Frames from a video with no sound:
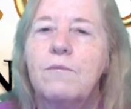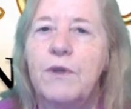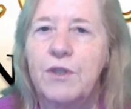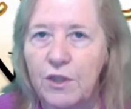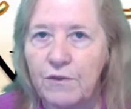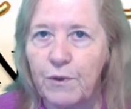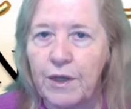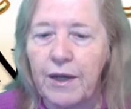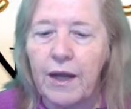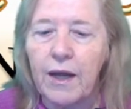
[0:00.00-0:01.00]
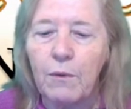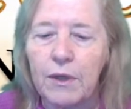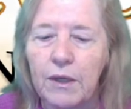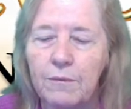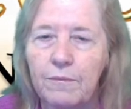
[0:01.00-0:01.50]
But just for today, I
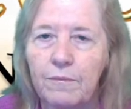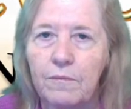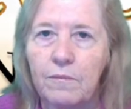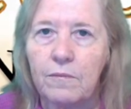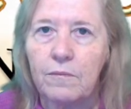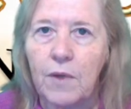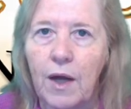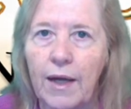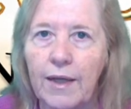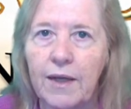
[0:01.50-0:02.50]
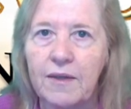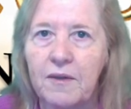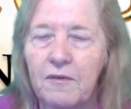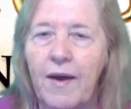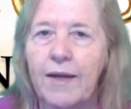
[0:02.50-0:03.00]
want to highlight the
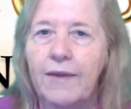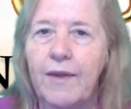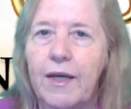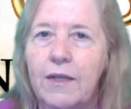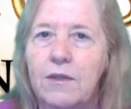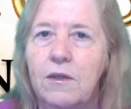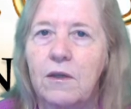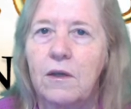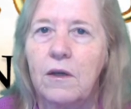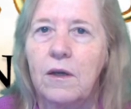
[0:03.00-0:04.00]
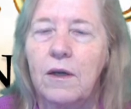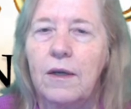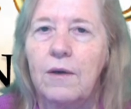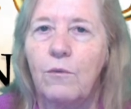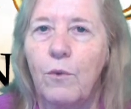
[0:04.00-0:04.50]
fact that
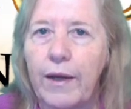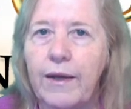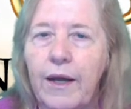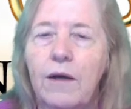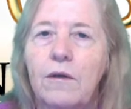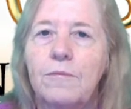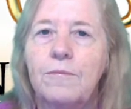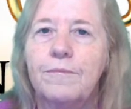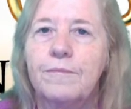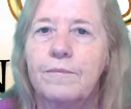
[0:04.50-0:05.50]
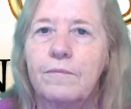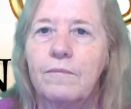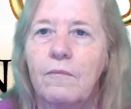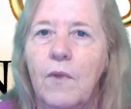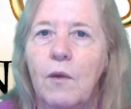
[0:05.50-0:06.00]
right now,
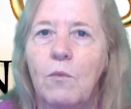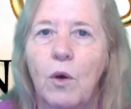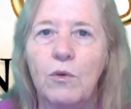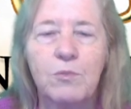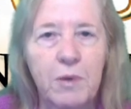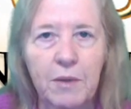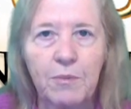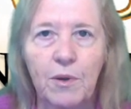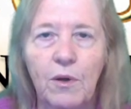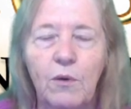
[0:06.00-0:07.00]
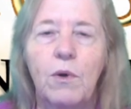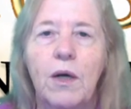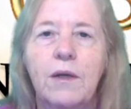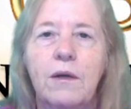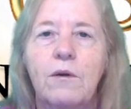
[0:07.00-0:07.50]
most people are
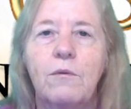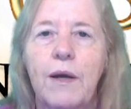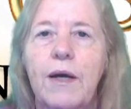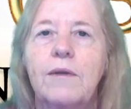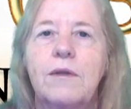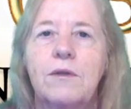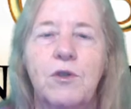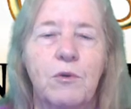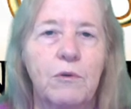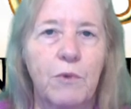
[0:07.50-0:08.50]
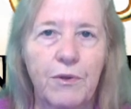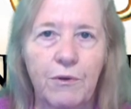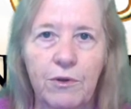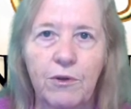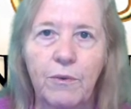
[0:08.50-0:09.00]
walking around and doing what they're
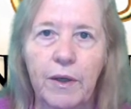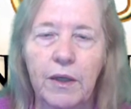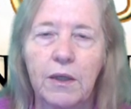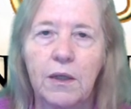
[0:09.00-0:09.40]
doing,